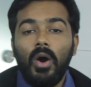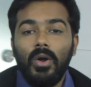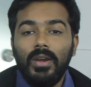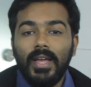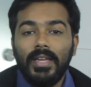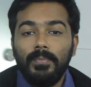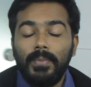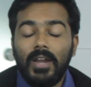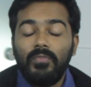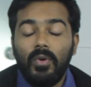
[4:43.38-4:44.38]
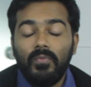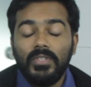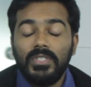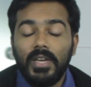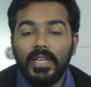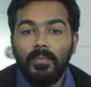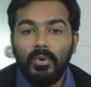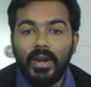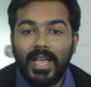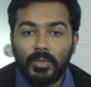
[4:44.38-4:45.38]
online platform for study
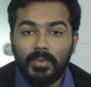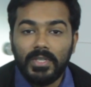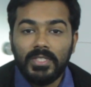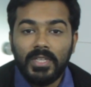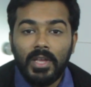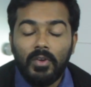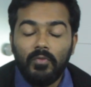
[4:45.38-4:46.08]
abroad aspirants